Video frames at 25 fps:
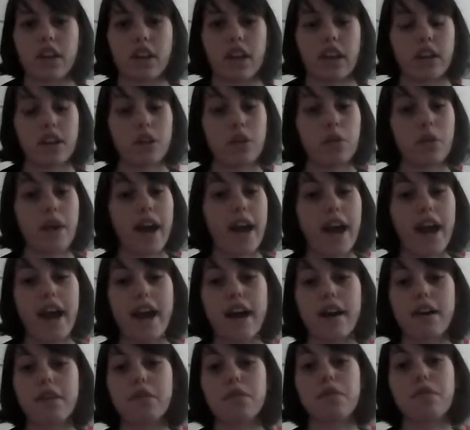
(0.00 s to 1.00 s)
Like, you
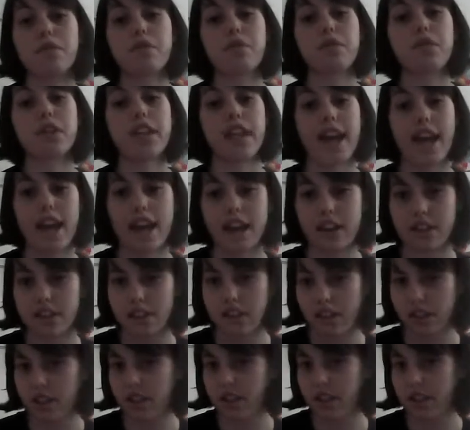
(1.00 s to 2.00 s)
have
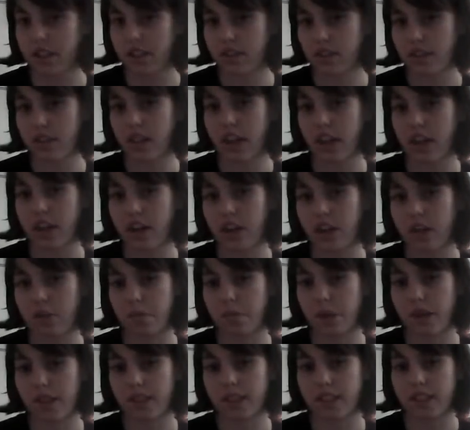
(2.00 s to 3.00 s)
cantons that are
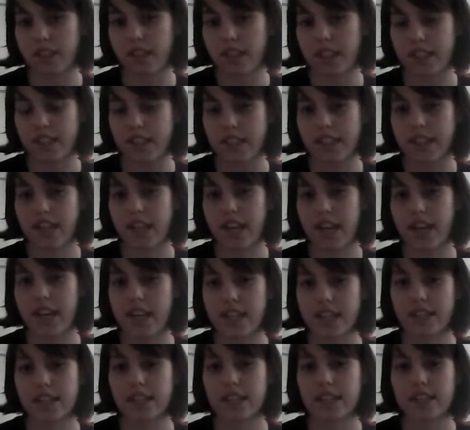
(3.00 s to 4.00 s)
basically
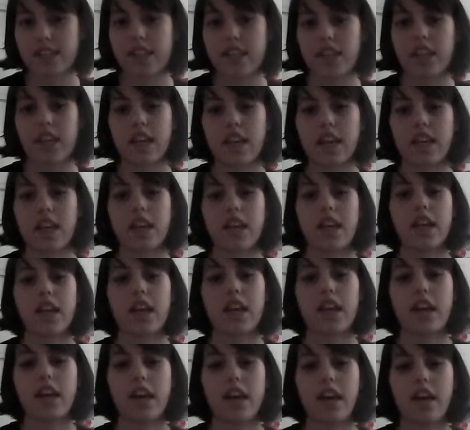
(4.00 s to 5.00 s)
states,
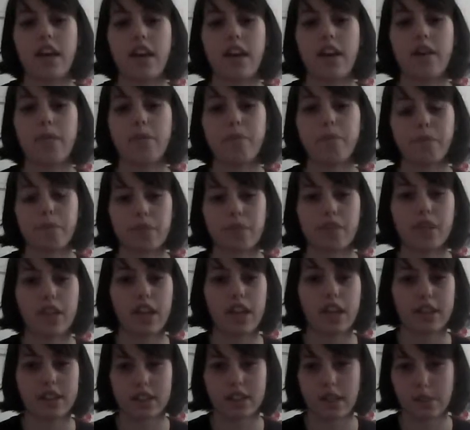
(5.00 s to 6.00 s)

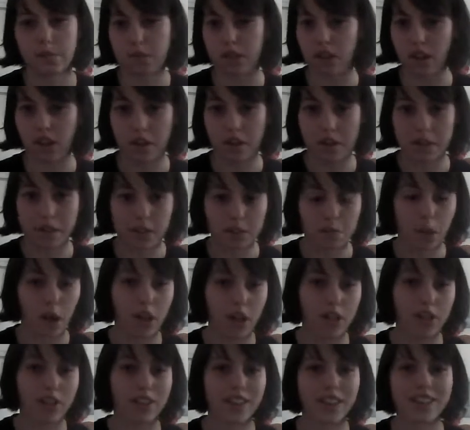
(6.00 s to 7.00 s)
except a lot
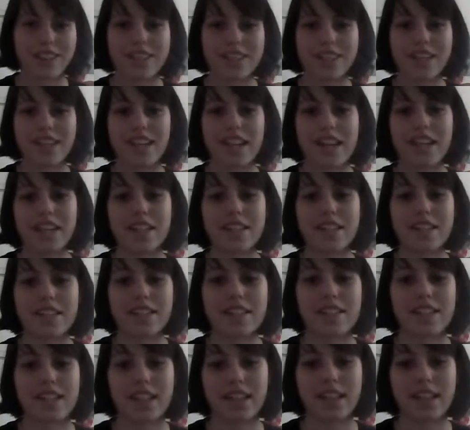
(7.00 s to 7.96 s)
smaller than states,